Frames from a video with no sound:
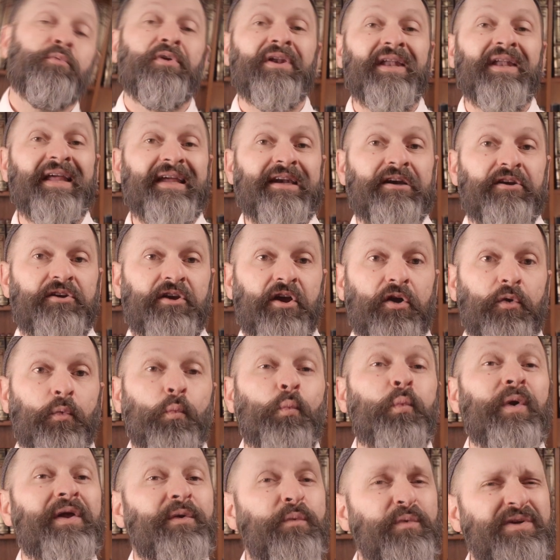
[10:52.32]
related note,
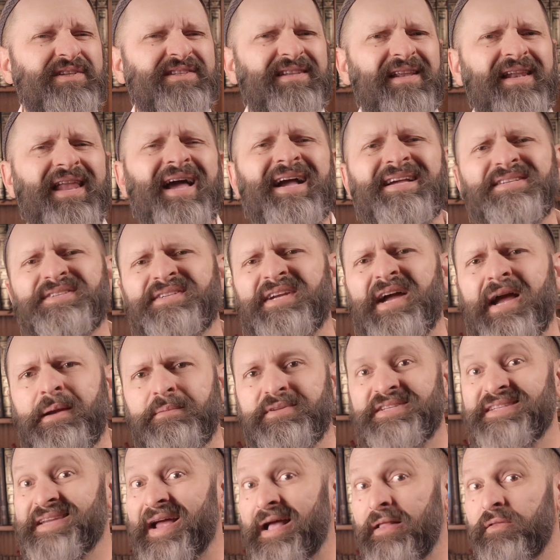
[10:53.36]
when was the last time
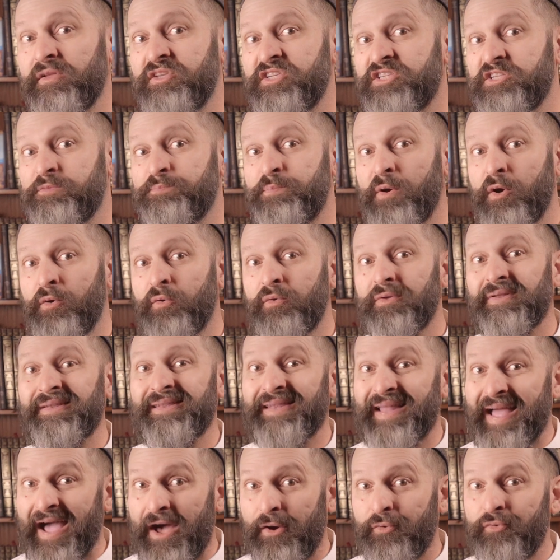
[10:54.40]
silence spoke
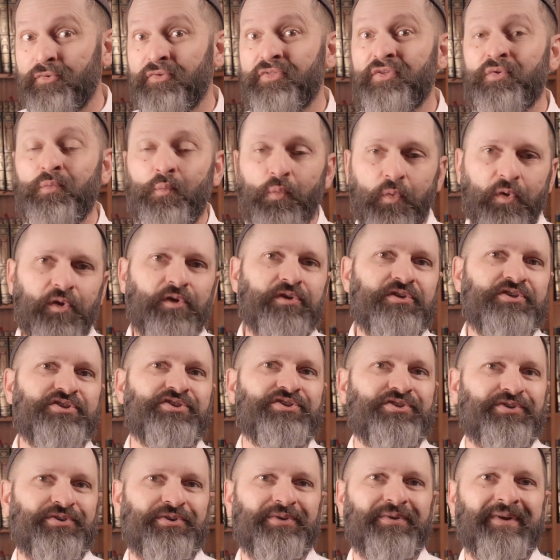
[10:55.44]
louder than words
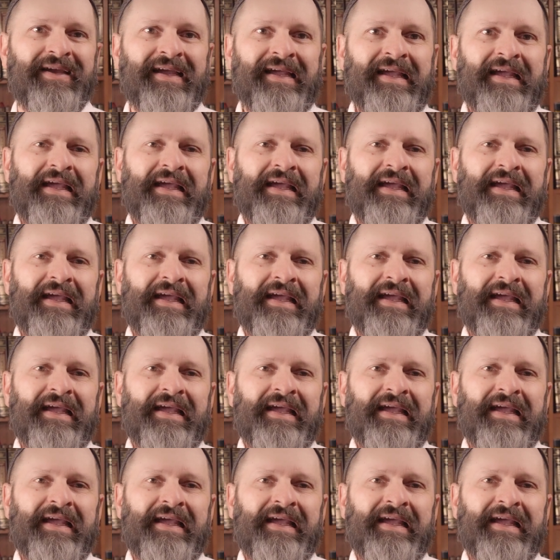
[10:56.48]
to you?